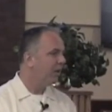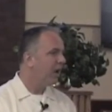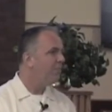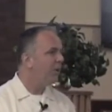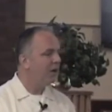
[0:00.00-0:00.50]

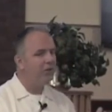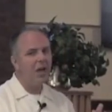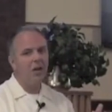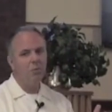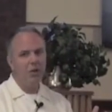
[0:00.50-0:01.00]
I paired
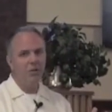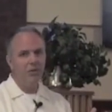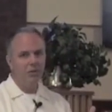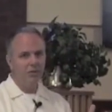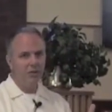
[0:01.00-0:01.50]
that
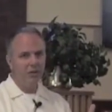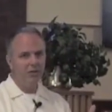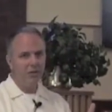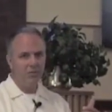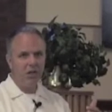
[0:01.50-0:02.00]
with the
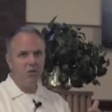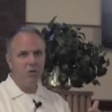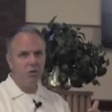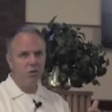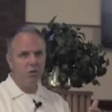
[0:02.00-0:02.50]

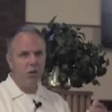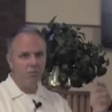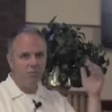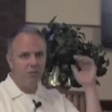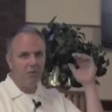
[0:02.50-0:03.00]
temptation to
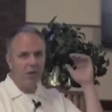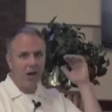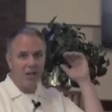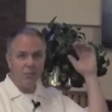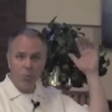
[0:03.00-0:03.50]
jump from the
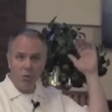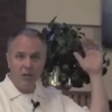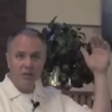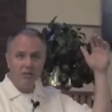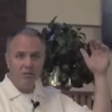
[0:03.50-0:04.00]
highest point.